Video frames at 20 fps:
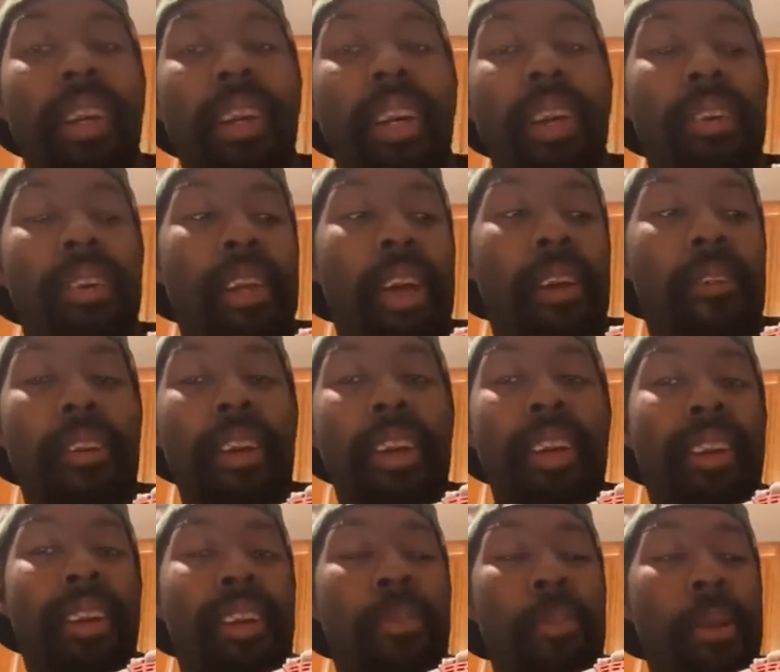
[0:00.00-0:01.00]
it was definitely
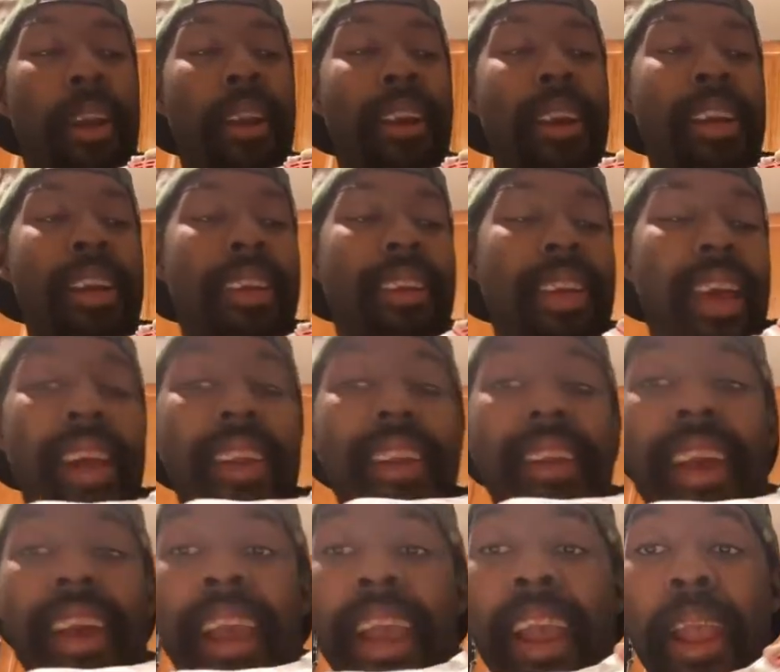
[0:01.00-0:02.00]
an experience that
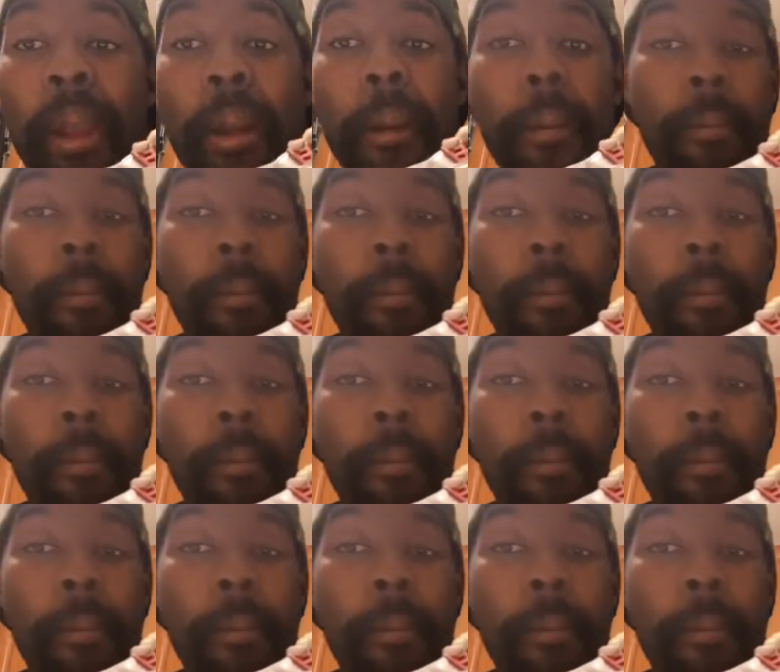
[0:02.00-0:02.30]
day,